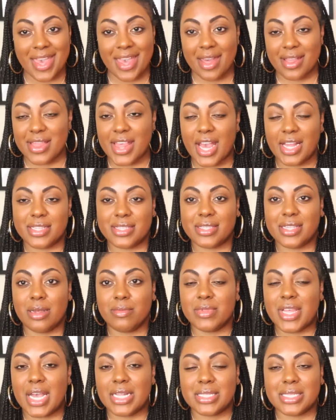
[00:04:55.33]
That's
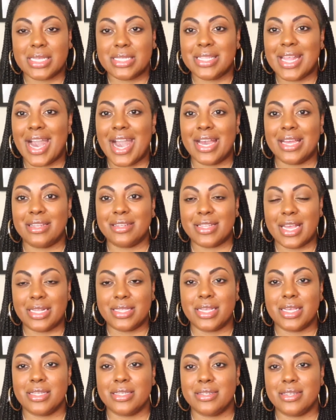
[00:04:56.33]

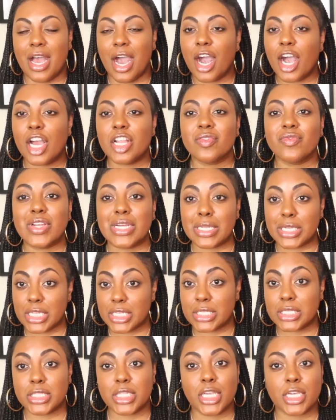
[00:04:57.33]
a
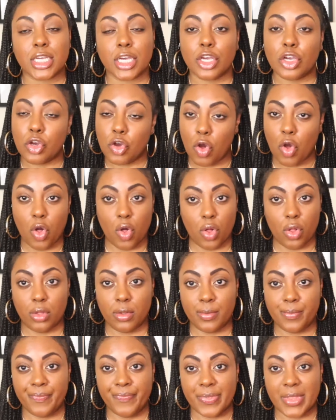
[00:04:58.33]
non-realistic
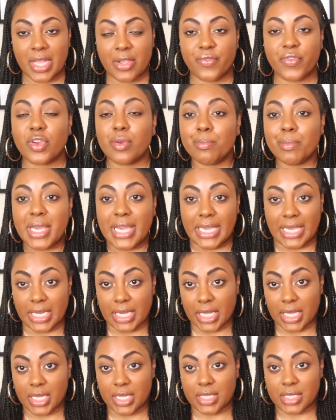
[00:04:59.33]
goal. For me, it
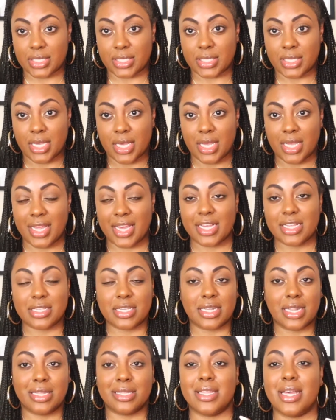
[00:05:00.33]
is. Like I
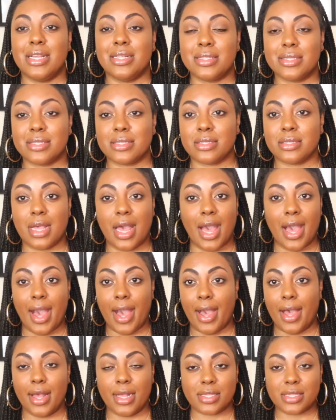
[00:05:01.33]
said, unless
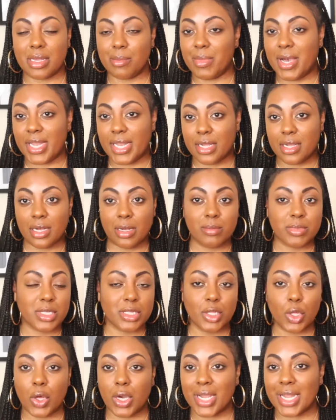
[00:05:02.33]
somebody comes
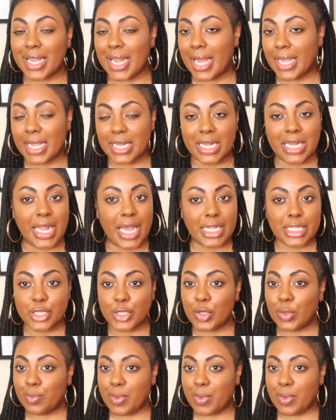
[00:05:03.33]
along and I get a nice little